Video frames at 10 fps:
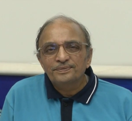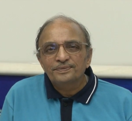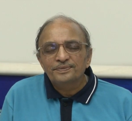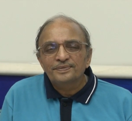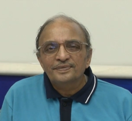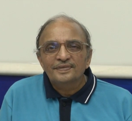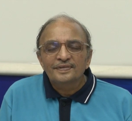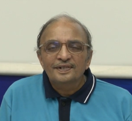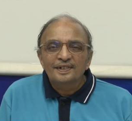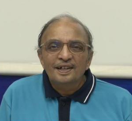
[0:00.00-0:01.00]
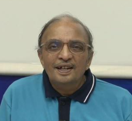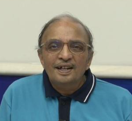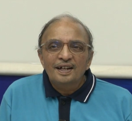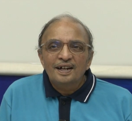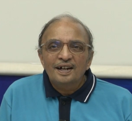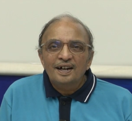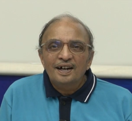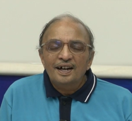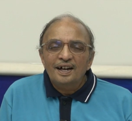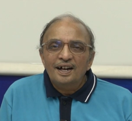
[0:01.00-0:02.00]

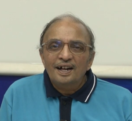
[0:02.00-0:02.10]
Nobody speaks.